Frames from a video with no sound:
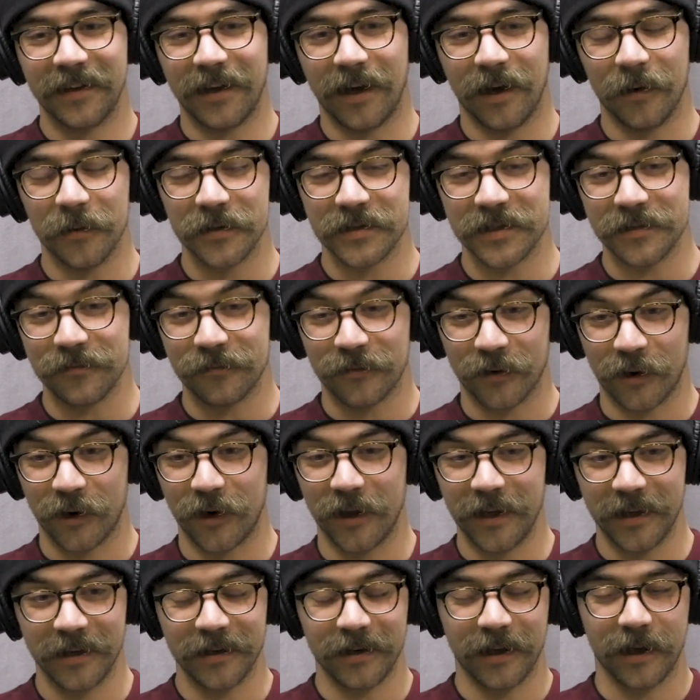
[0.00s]
I was in
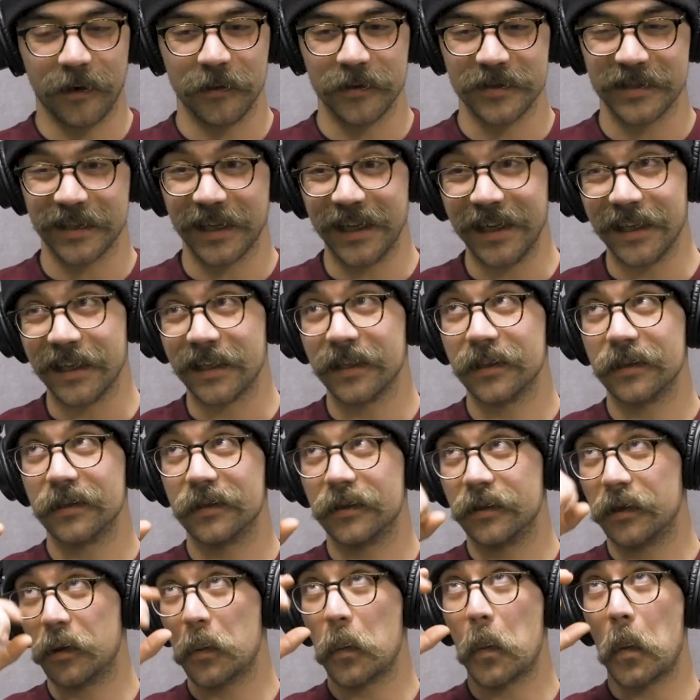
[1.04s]
Vernon. I was like
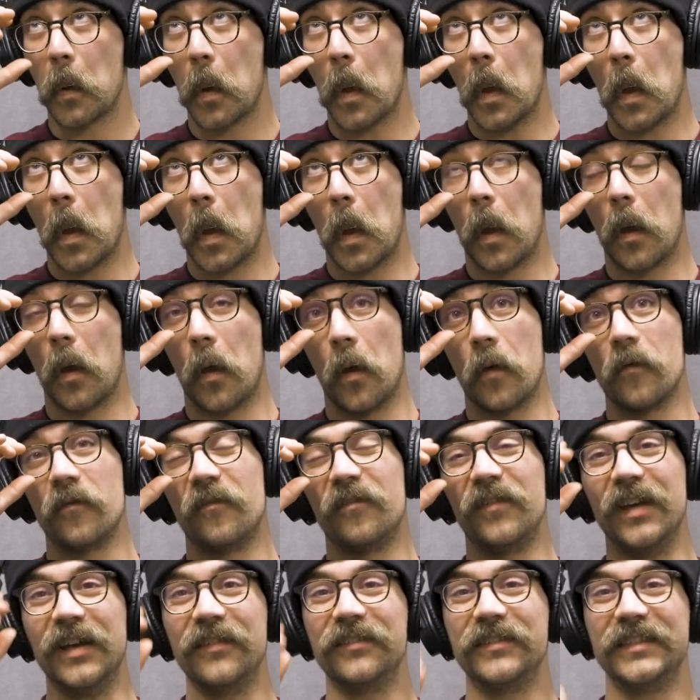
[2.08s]

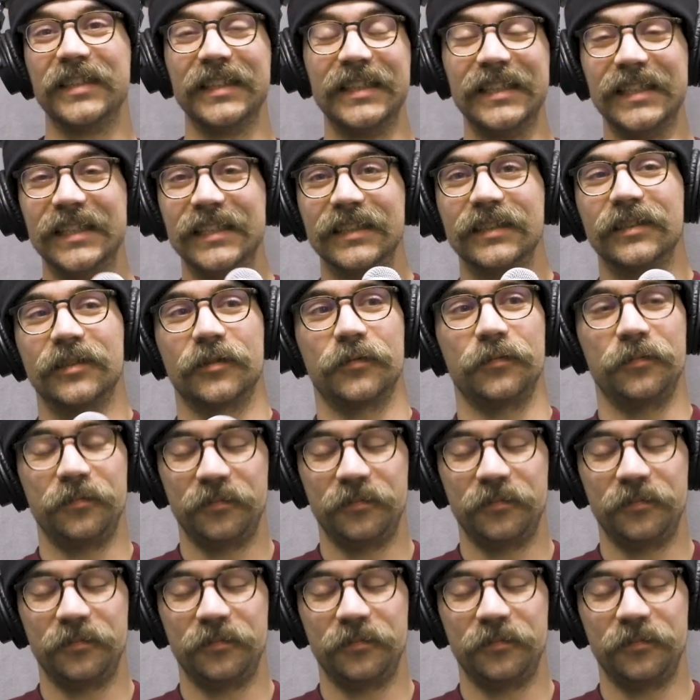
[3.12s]
15.